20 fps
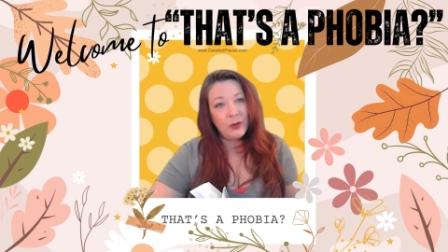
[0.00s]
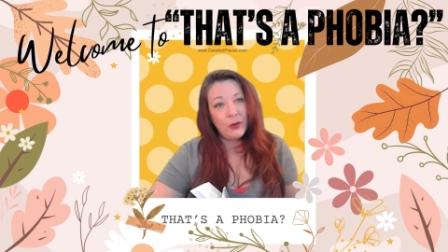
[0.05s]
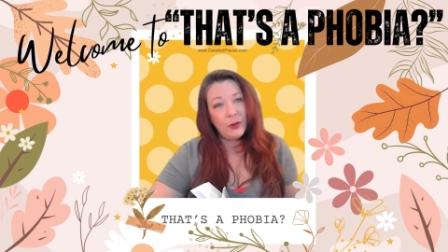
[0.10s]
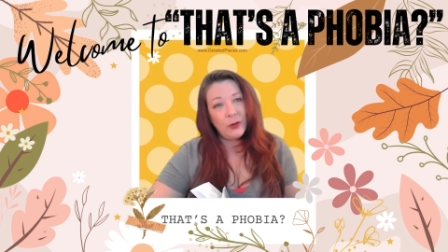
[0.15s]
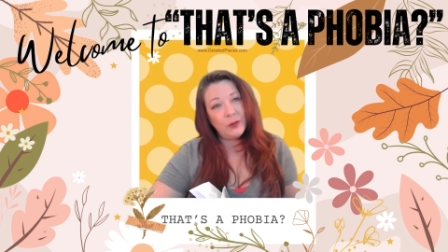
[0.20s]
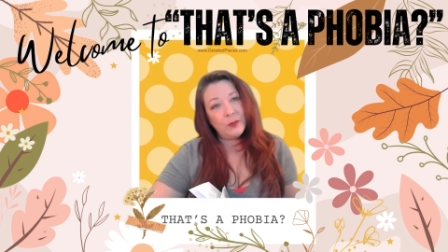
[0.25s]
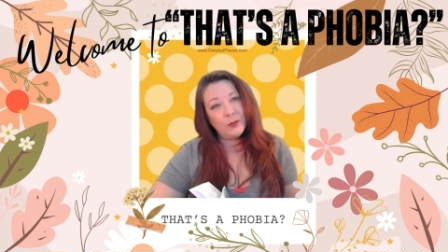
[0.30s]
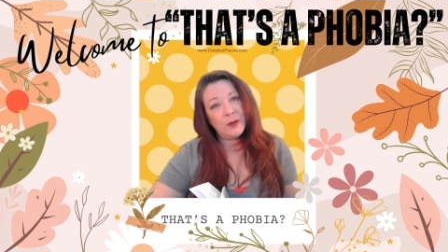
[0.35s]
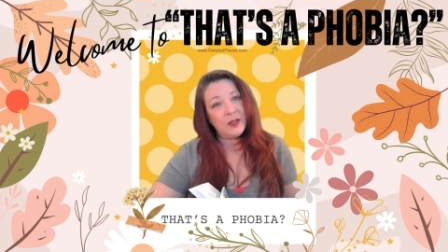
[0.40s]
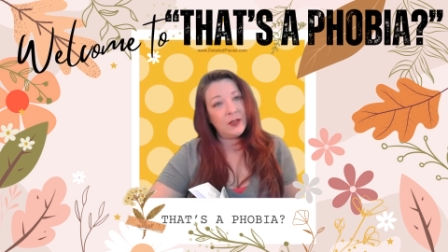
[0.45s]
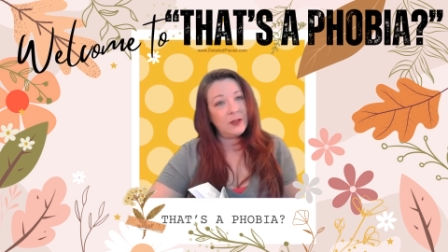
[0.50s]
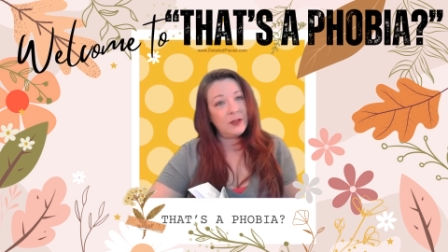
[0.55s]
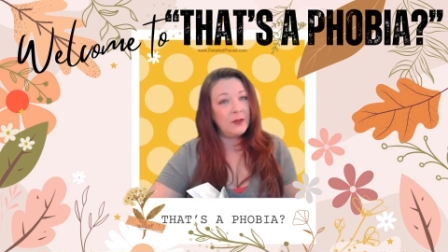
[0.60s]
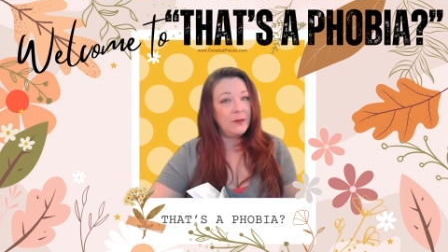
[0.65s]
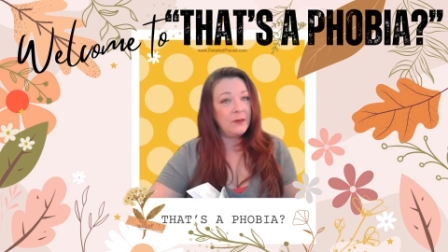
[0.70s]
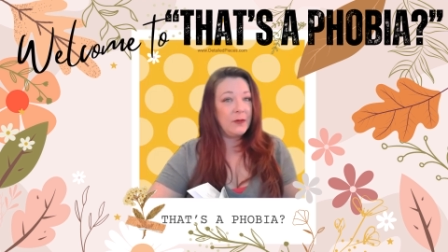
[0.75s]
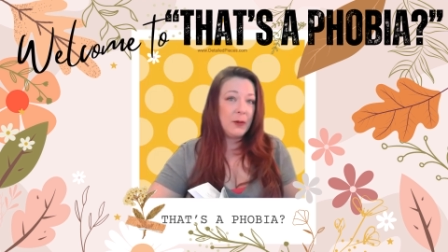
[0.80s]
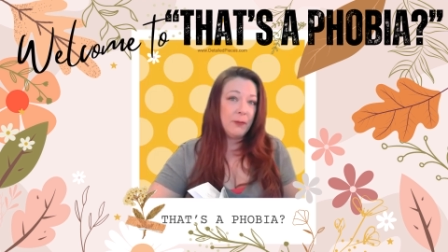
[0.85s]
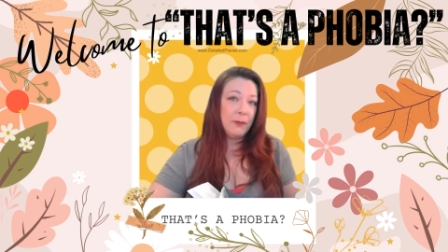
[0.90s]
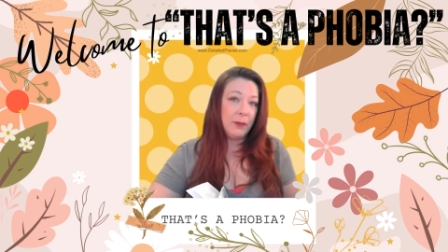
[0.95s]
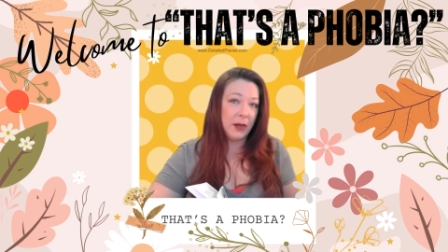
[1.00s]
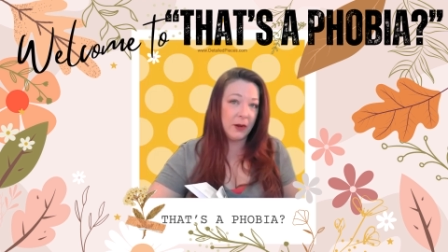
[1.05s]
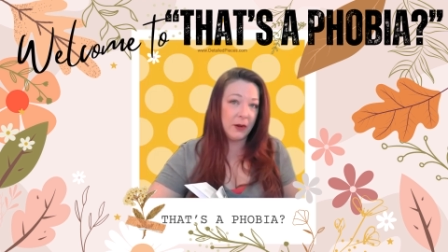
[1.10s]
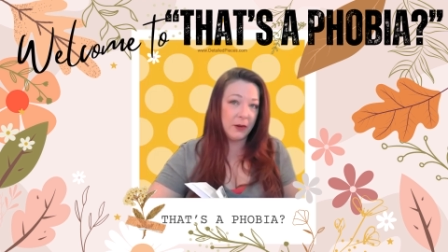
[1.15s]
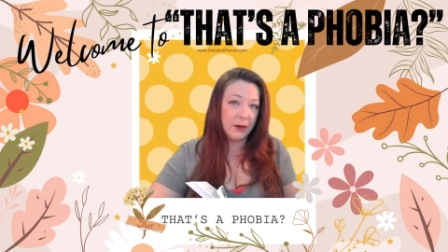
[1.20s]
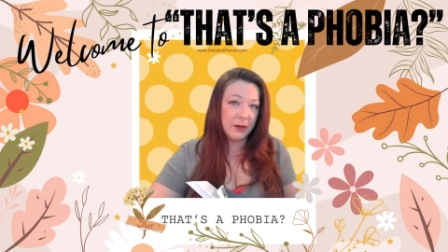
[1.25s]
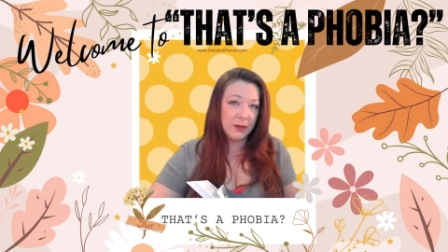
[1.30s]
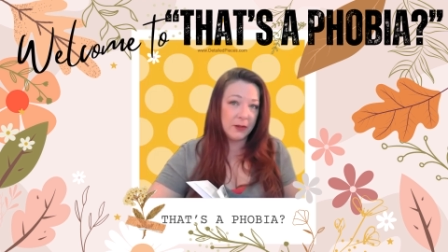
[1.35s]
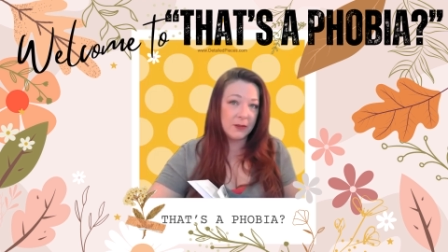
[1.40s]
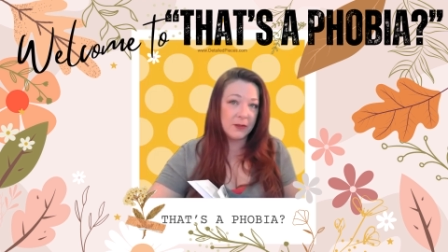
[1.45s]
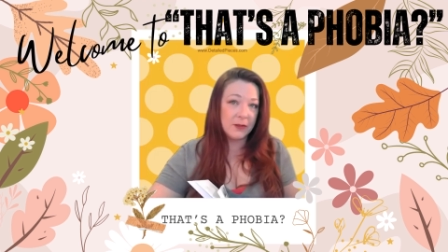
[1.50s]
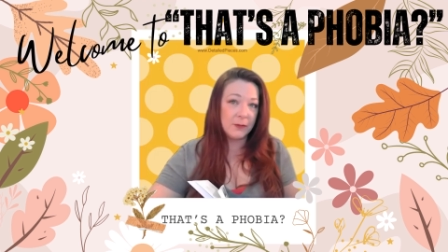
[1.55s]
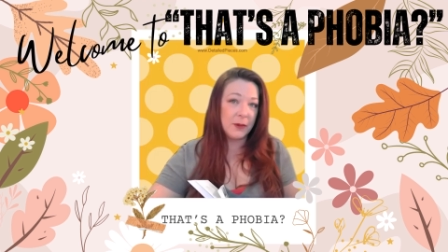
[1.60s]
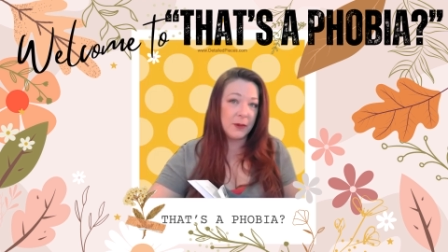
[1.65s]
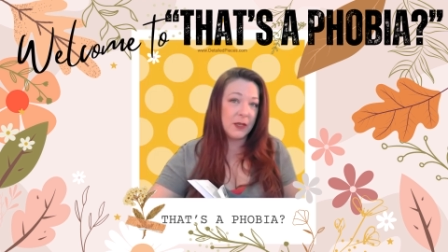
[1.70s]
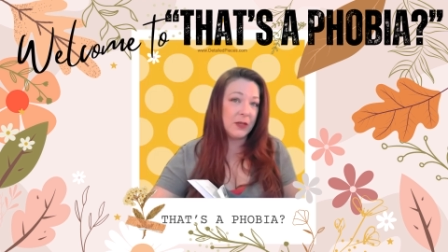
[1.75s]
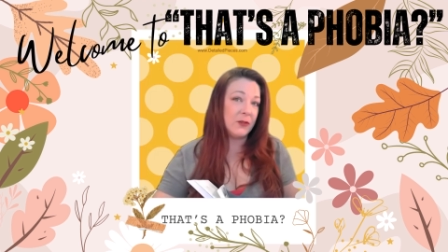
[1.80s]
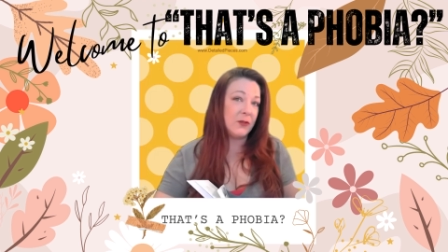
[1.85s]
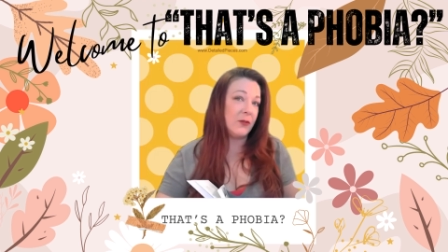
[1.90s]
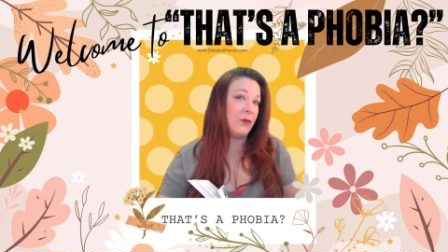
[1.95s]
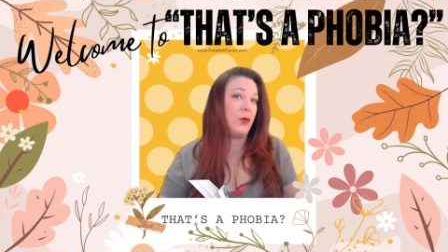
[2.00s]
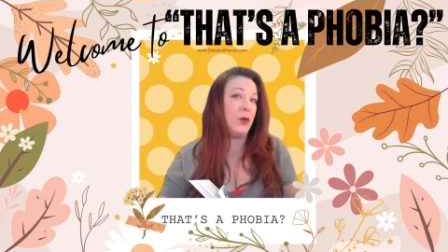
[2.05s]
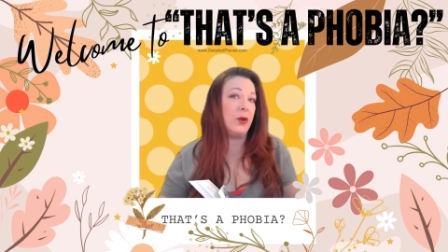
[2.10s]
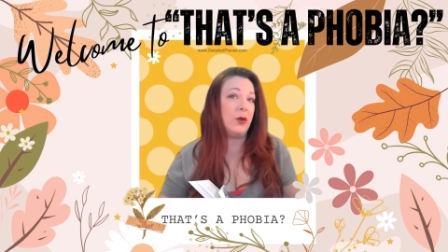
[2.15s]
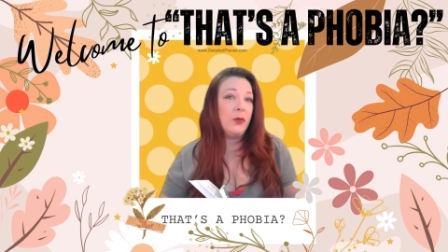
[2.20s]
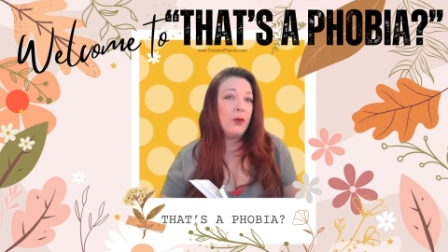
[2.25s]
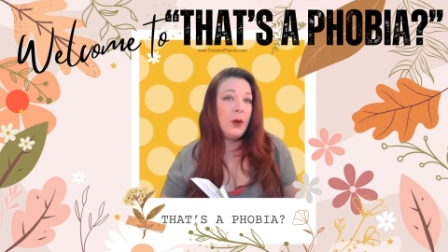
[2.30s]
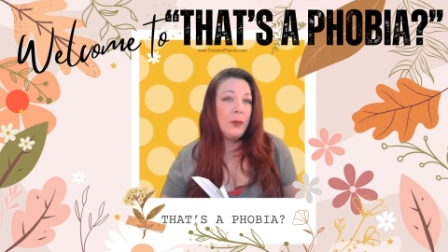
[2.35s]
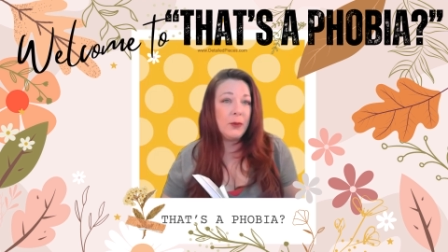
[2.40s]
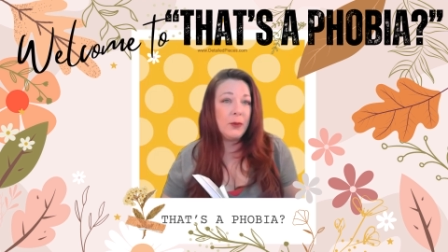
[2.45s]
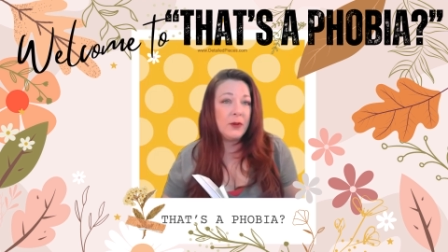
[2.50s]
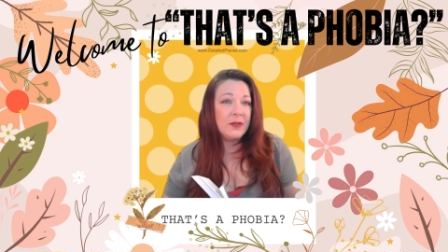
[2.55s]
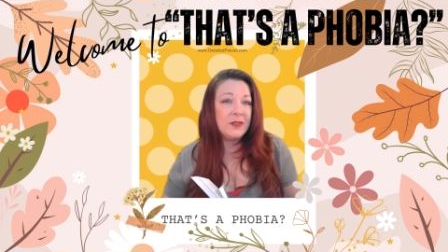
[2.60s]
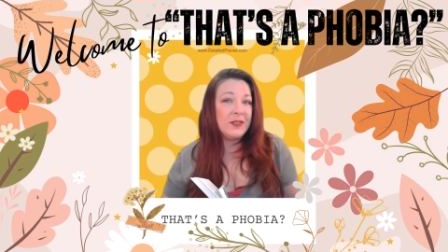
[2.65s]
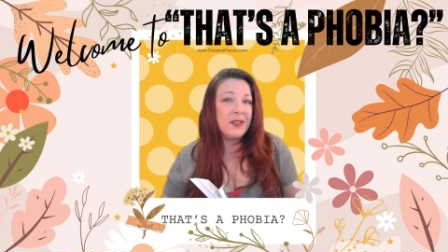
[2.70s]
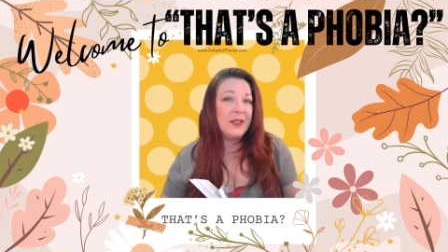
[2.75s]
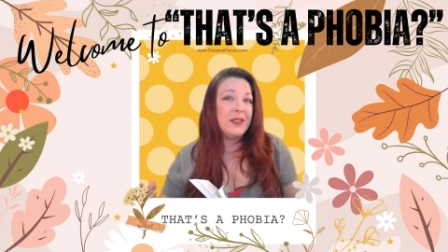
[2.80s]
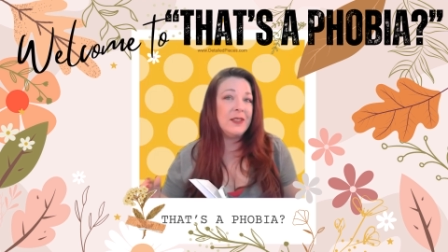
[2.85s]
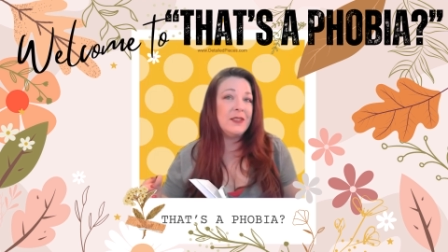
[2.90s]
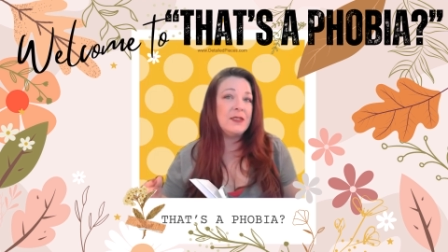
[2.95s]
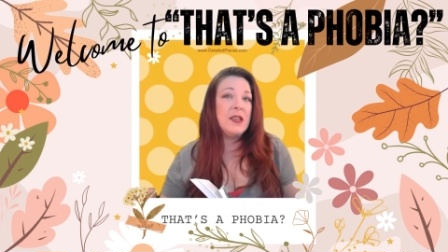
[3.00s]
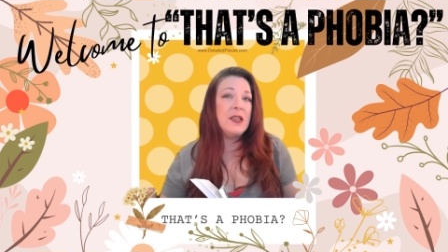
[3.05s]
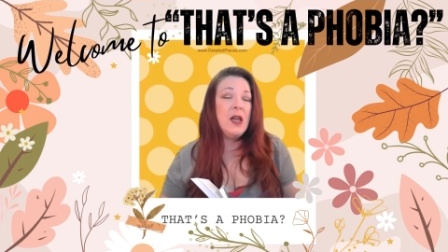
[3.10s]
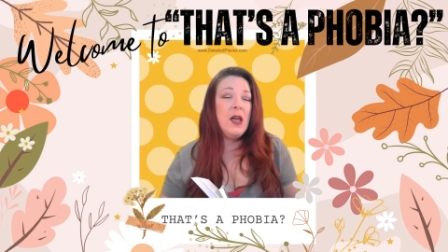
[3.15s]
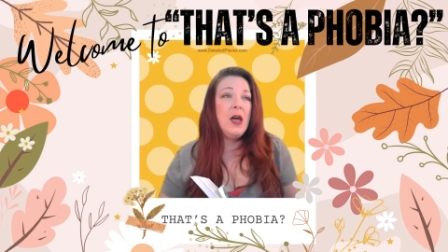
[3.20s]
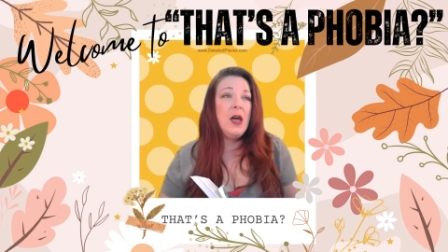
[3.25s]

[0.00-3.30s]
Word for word: gold because of the appearance, because of what it represents.